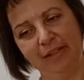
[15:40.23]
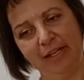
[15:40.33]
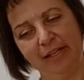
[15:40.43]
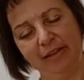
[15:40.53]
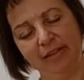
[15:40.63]

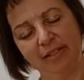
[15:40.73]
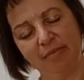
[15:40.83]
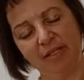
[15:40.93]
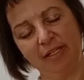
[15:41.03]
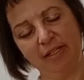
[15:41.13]
Let this
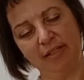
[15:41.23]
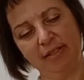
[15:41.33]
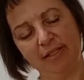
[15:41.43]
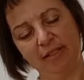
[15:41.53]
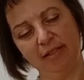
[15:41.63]
be
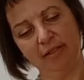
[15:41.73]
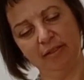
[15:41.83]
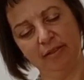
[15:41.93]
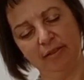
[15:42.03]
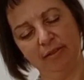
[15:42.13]
easy.
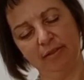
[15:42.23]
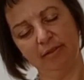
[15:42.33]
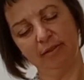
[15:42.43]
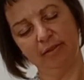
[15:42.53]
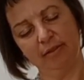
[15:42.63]

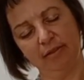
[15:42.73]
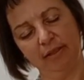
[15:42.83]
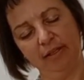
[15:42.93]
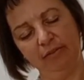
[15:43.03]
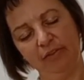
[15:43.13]

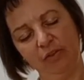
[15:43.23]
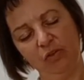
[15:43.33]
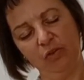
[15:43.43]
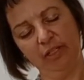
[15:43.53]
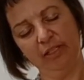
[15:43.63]
Let it feel
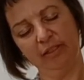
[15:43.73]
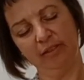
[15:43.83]
good.